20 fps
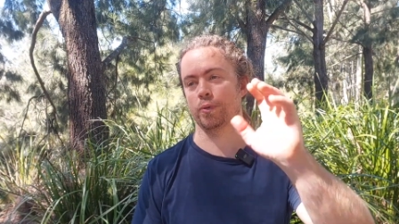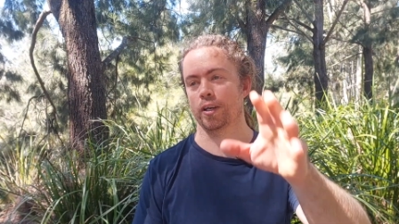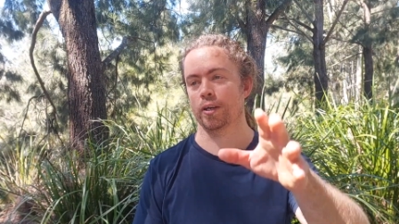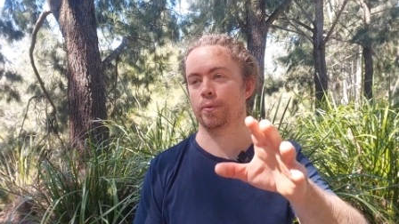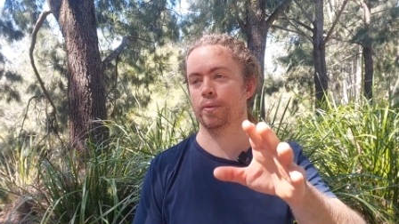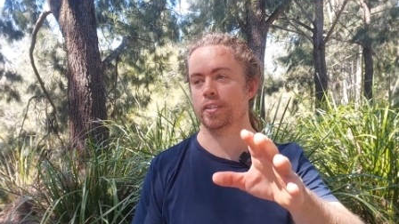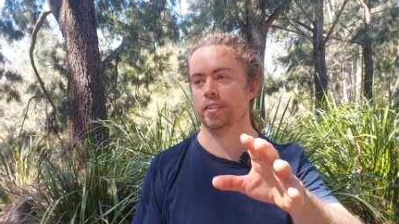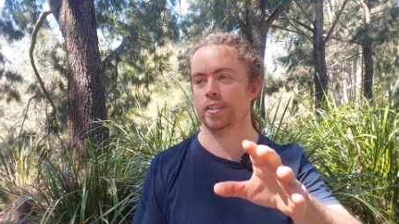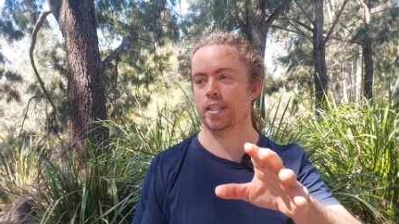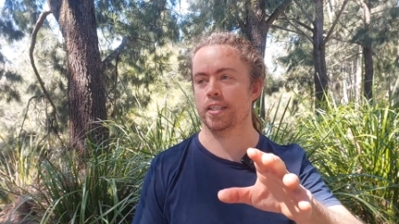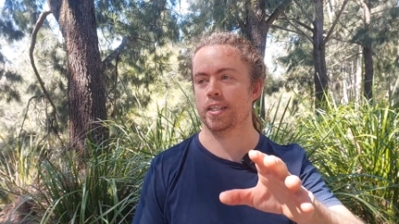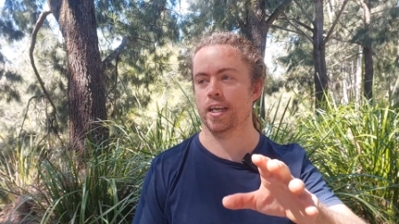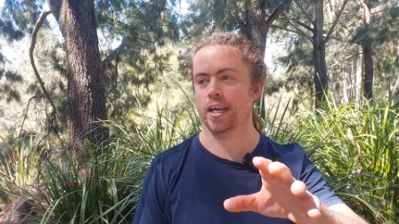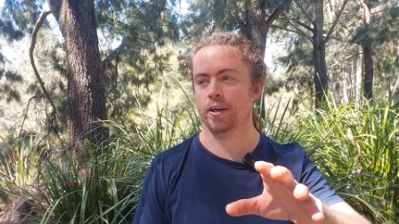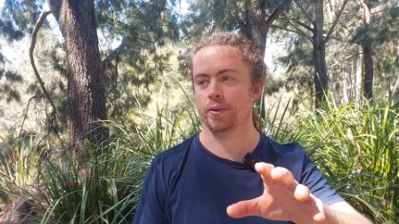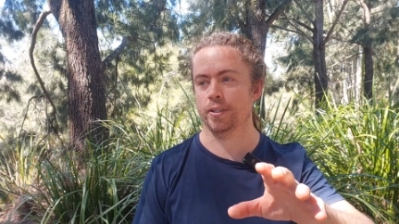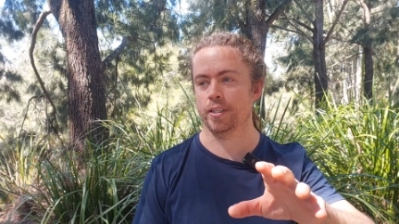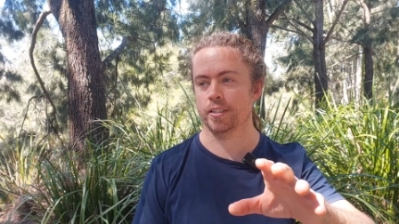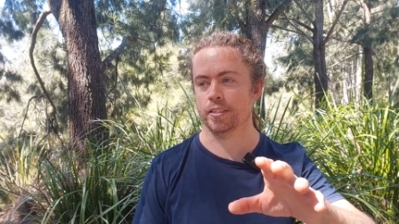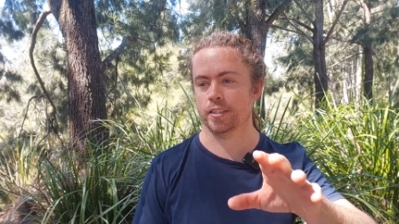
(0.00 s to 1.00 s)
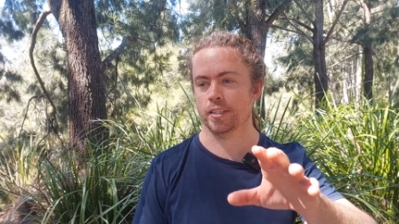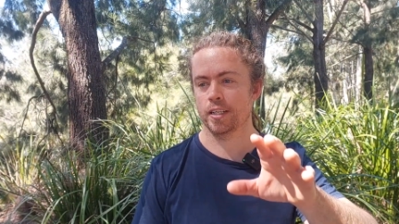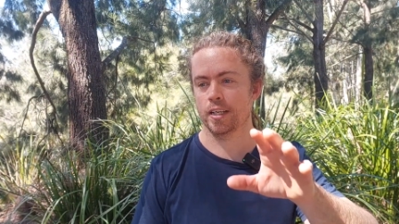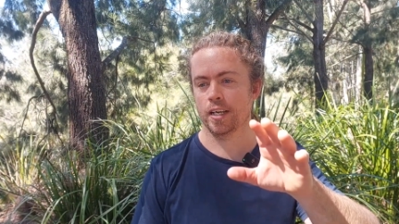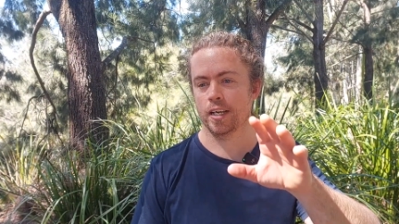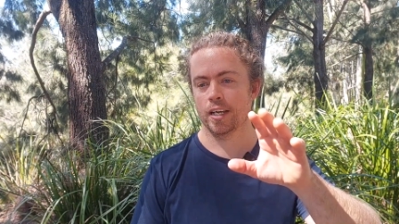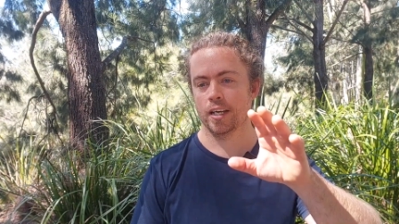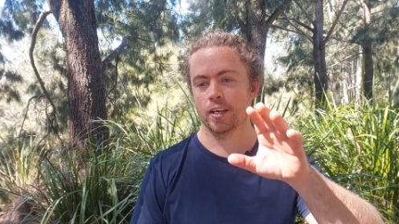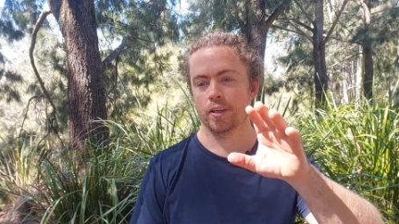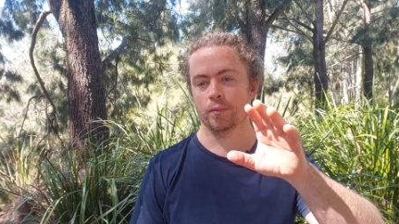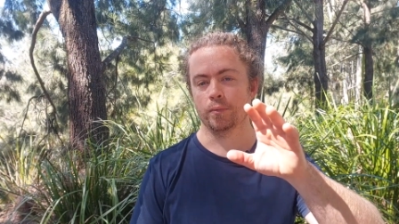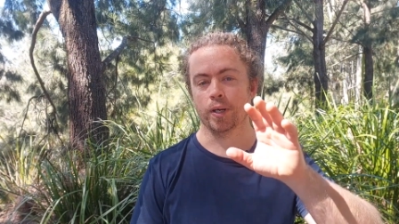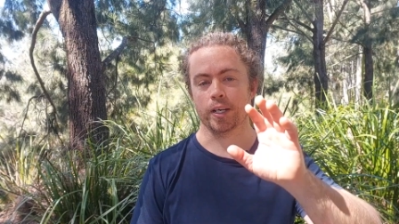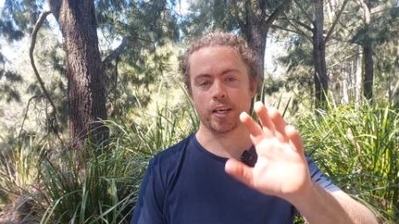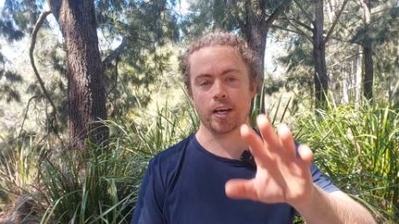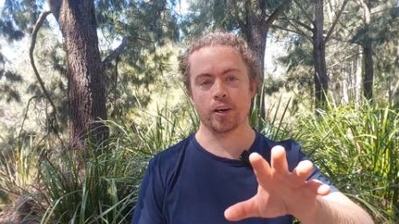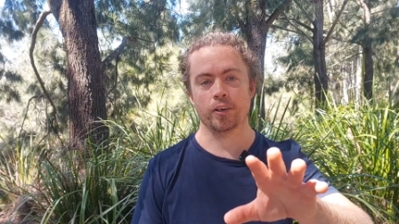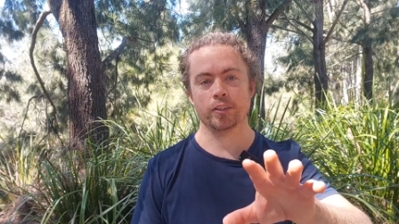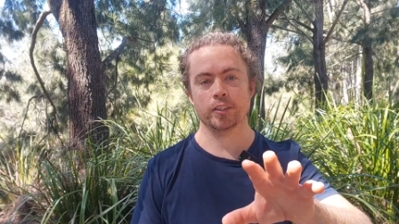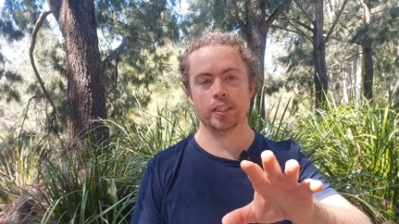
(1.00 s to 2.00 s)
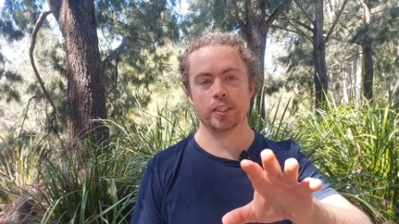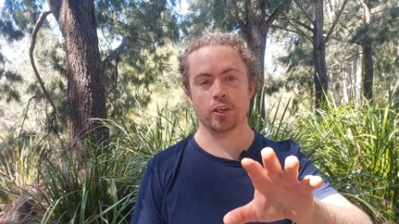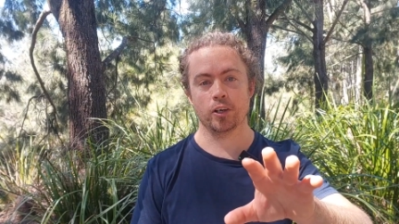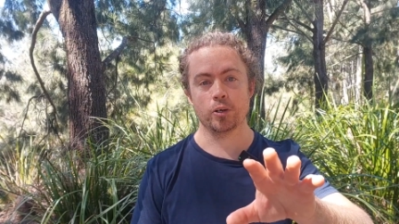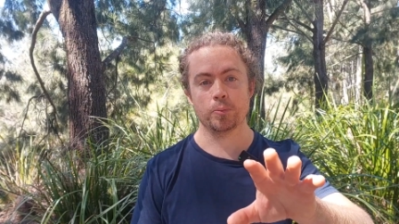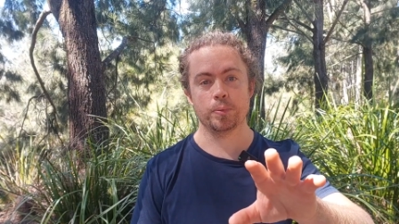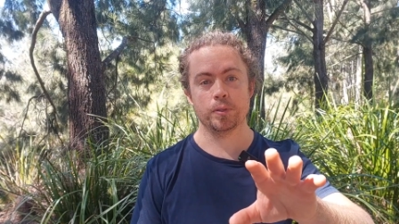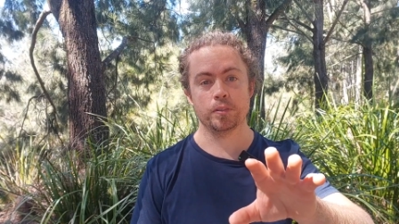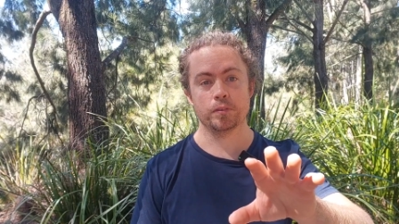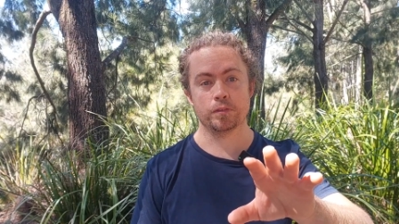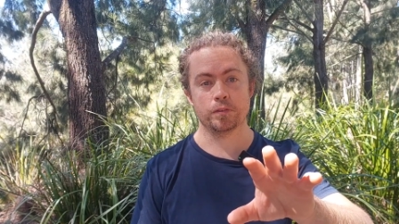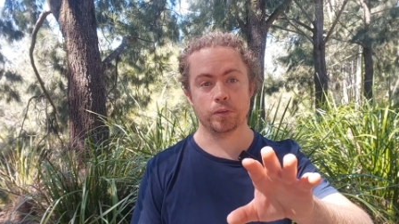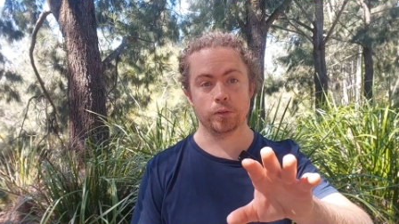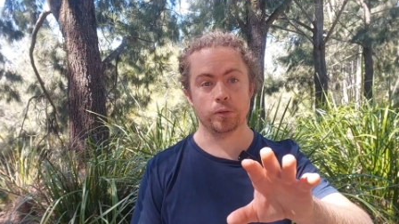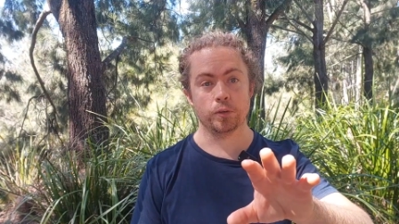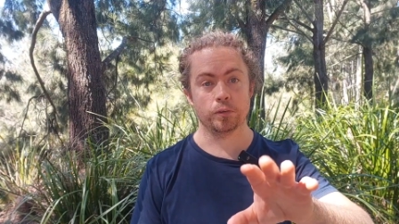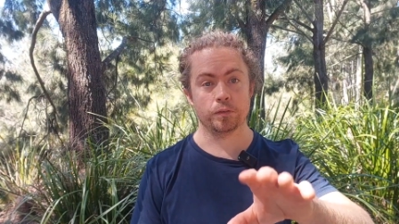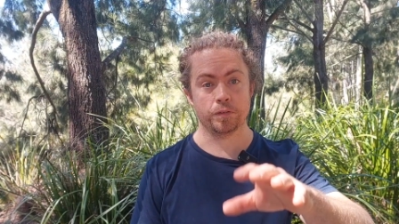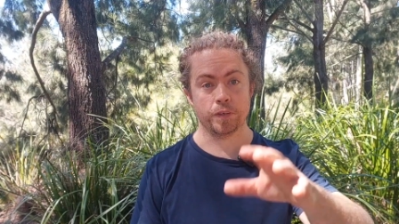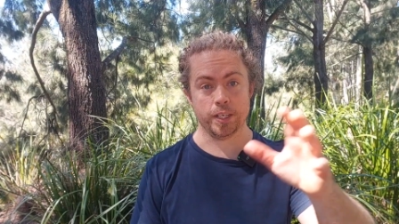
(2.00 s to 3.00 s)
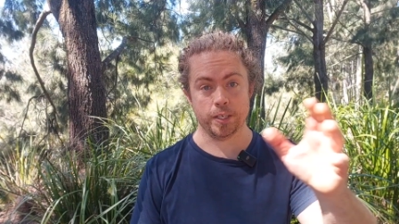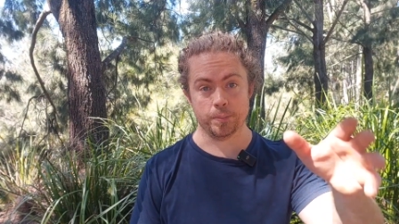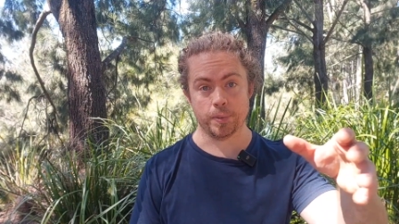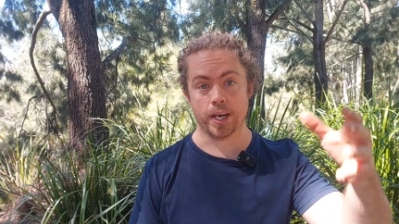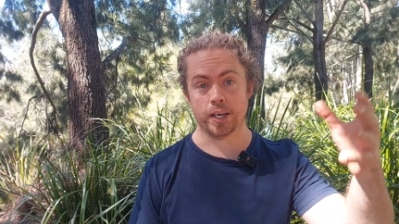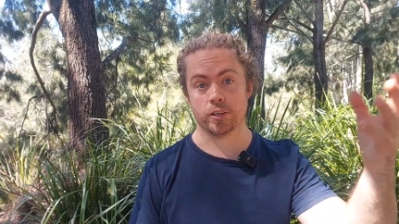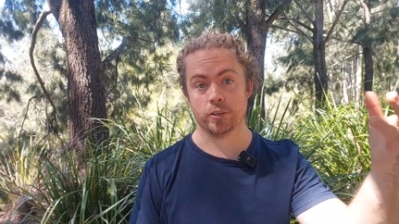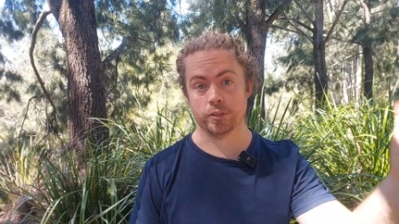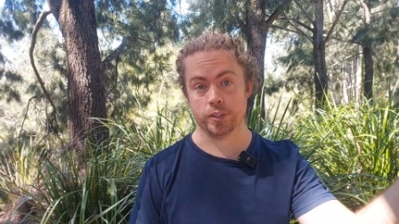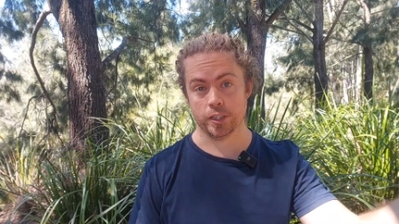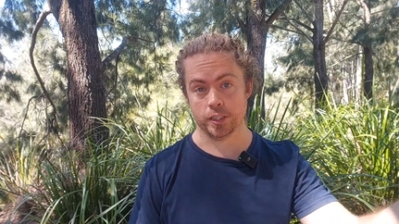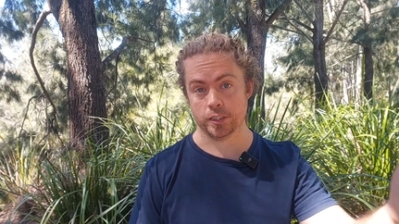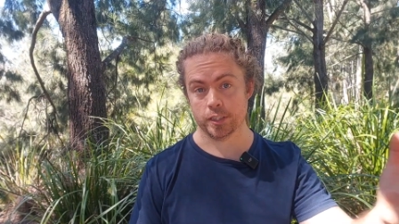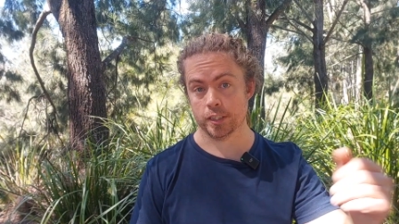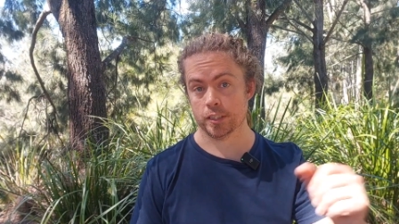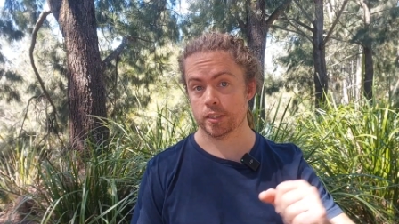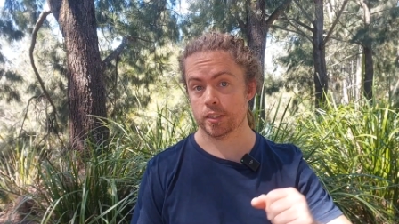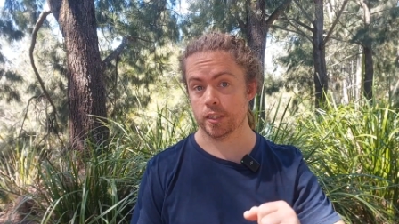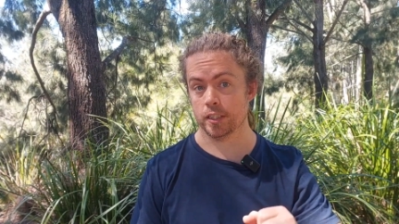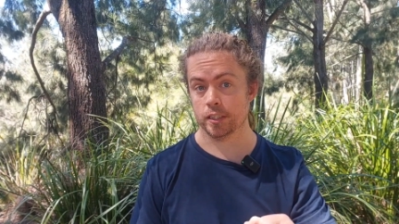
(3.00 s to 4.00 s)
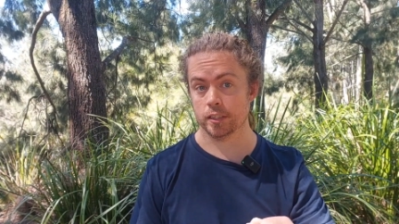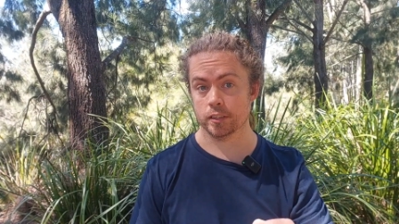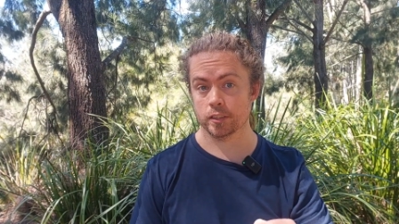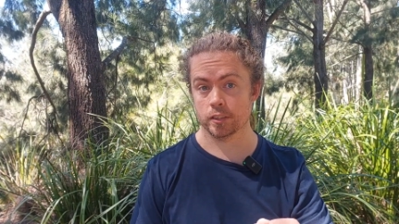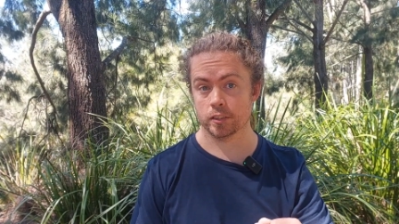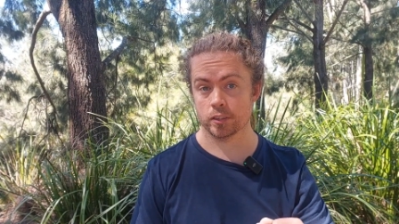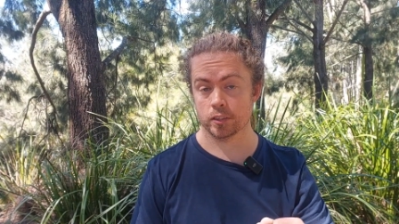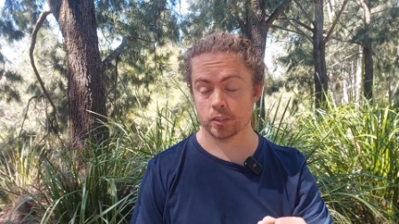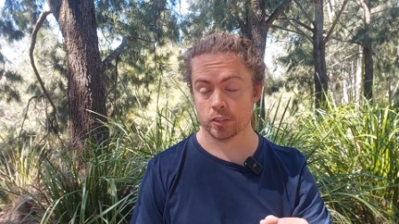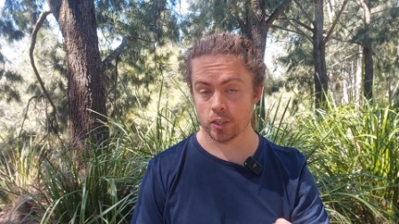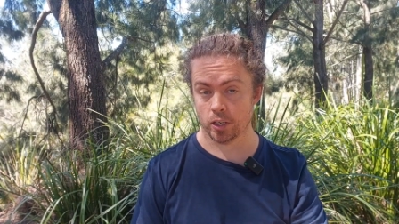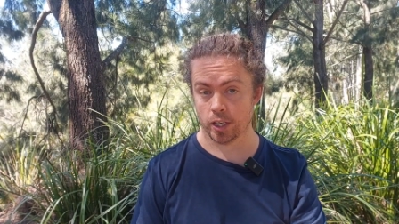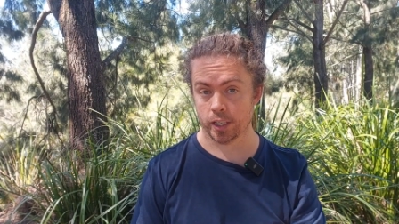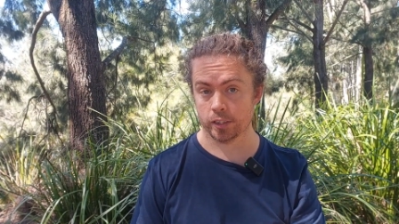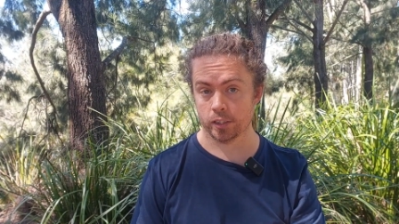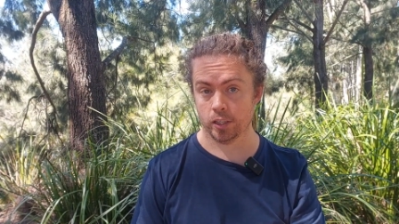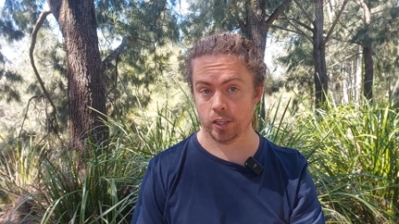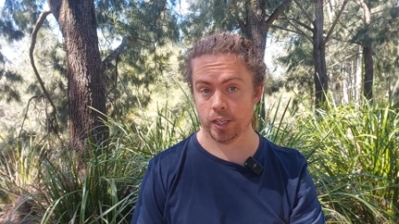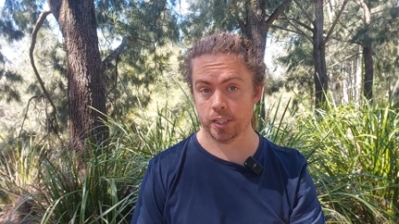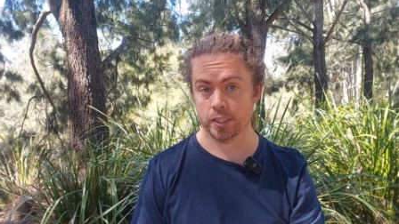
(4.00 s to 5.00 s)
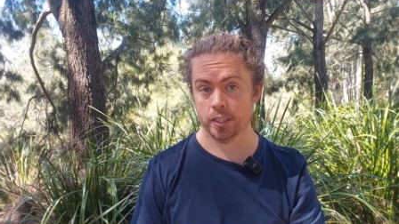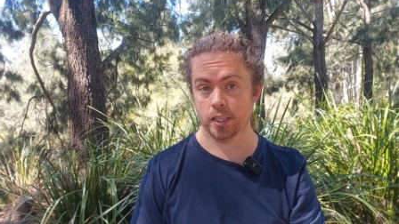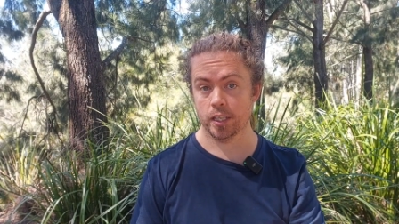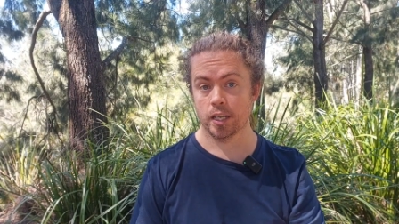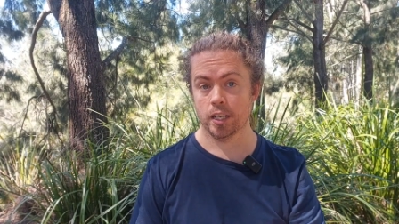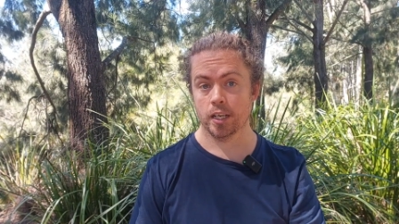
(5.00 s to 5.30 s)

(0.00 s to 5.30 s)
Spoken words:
What I want to say now is we're currently open for feedback on the existing guideline.